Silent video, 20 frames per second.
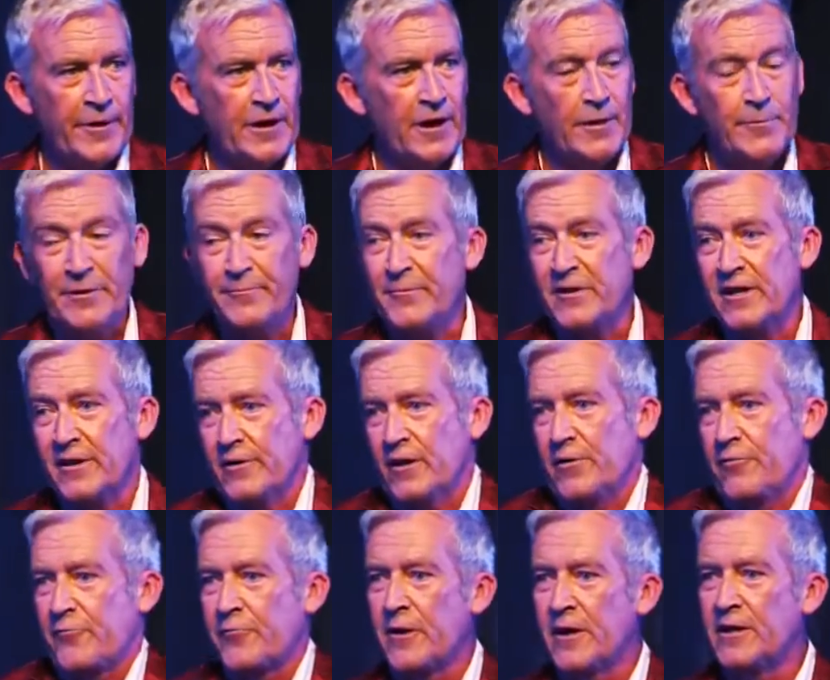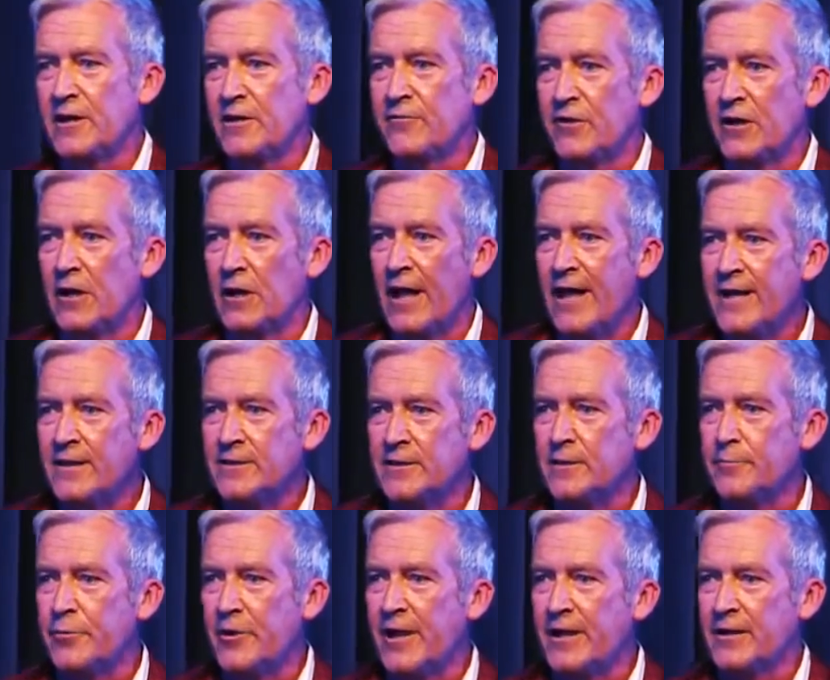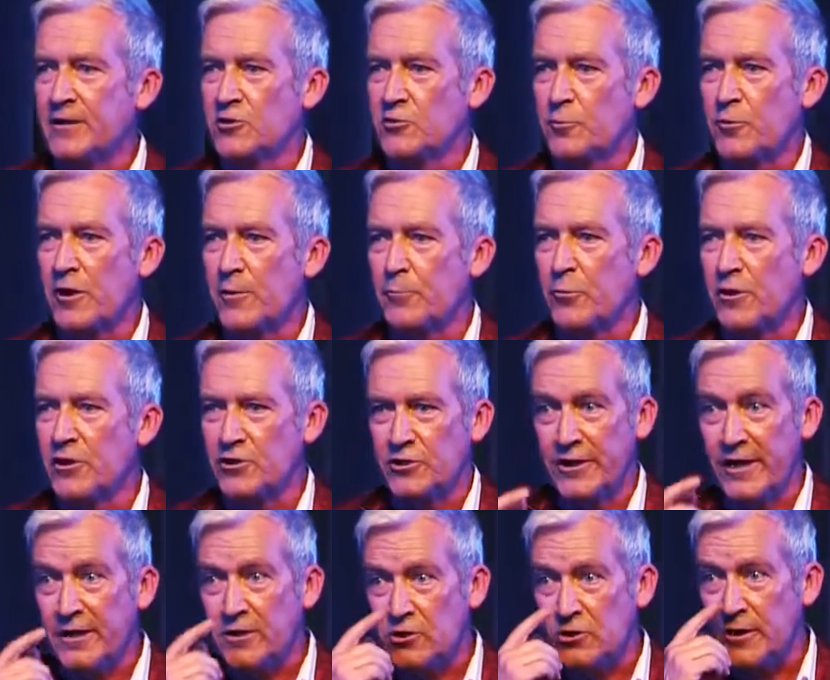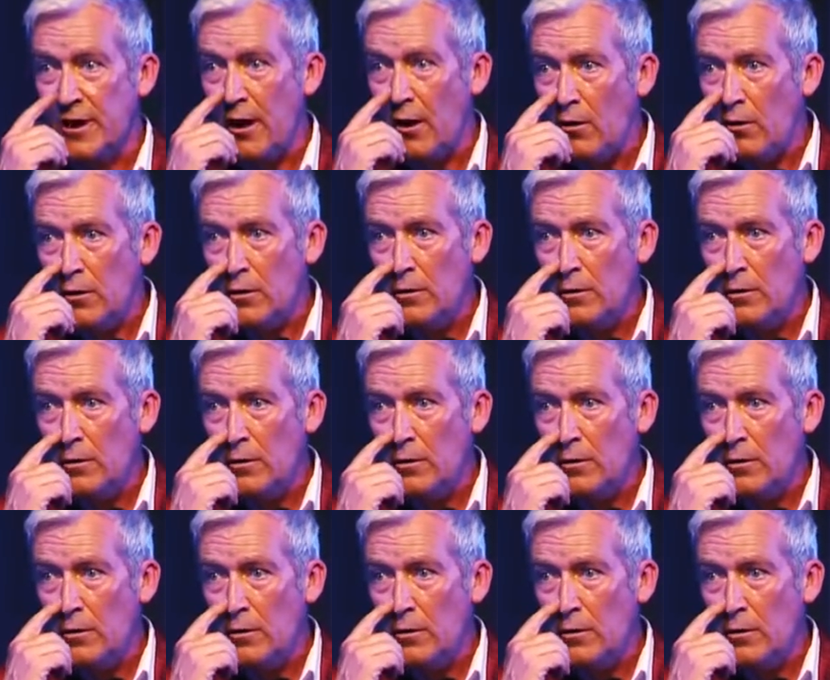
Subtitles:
I'm afraid to even glance at a package of Preparation H now.